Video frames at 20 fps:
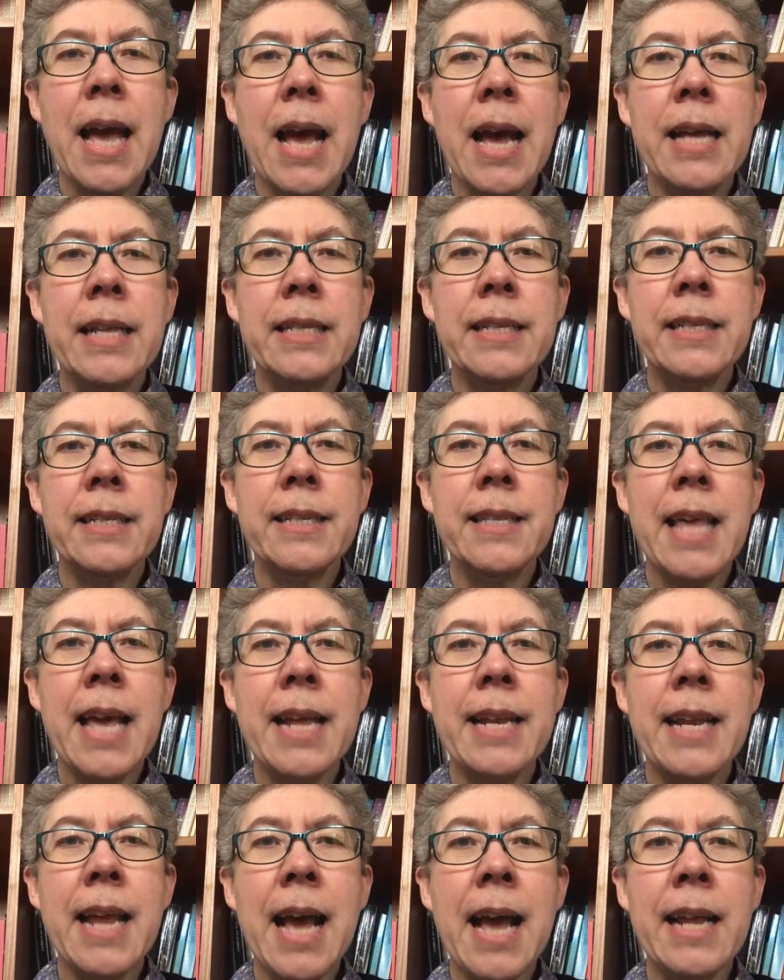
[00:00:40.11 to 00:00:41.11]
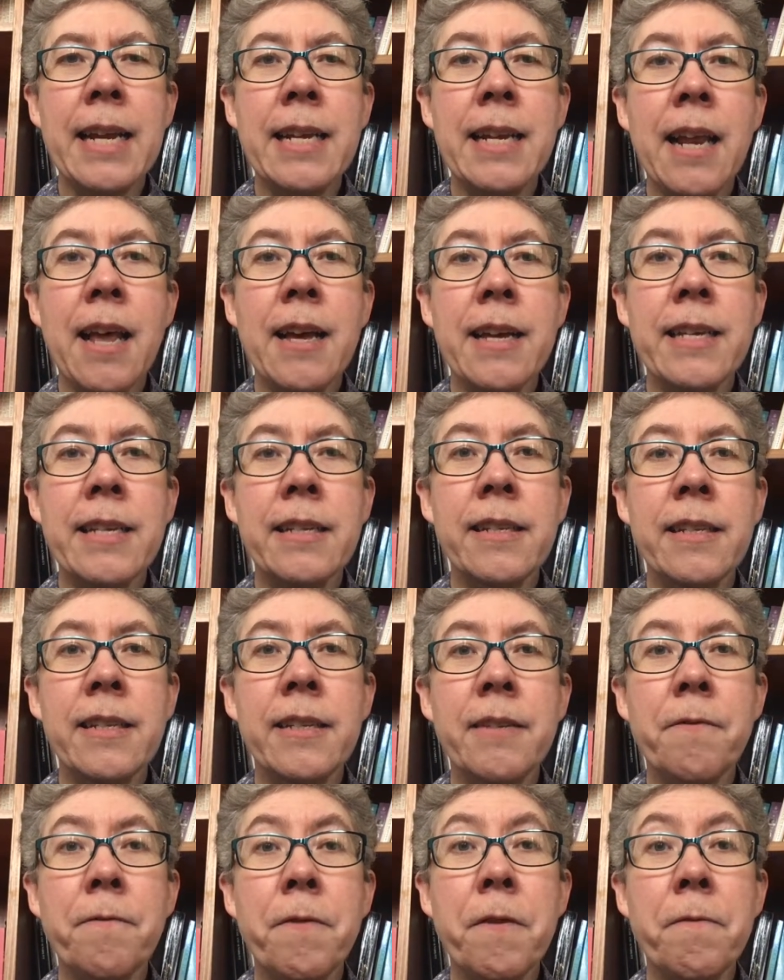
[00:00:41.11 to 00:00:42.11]
and then
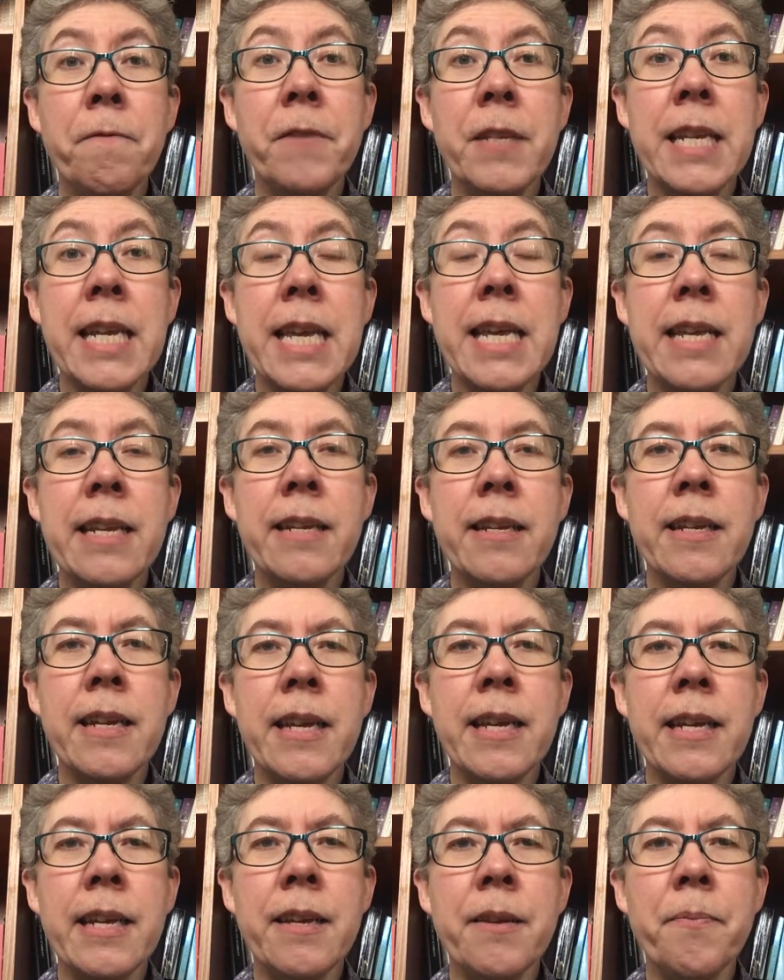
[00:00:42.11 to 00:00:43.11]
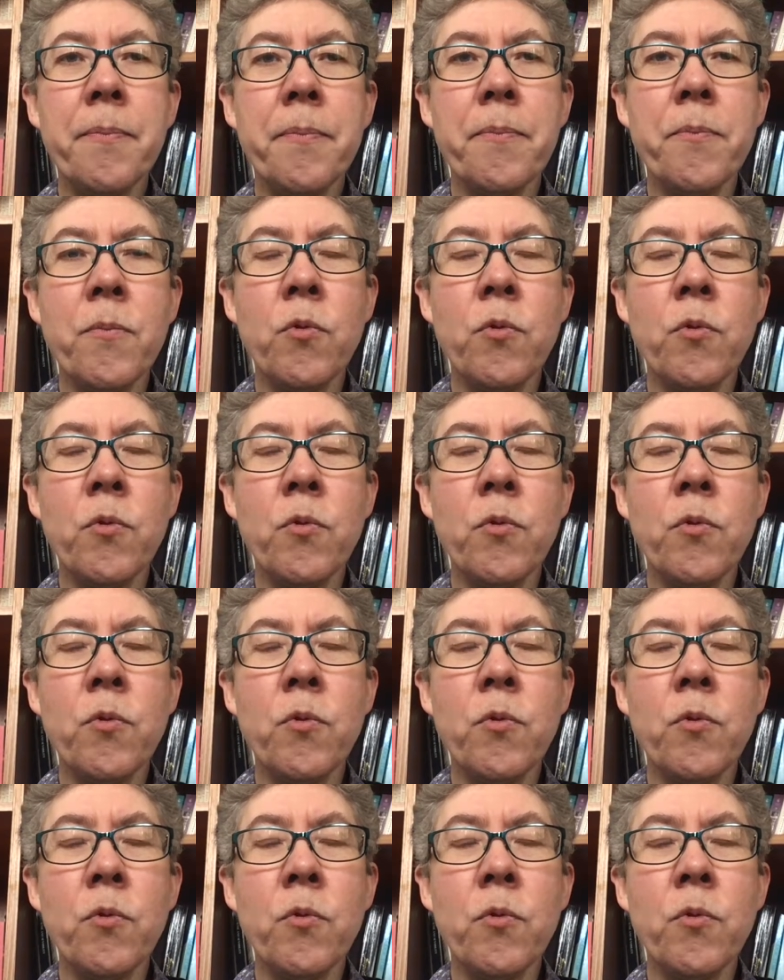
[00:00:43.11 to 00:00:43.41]
analysed 15 in a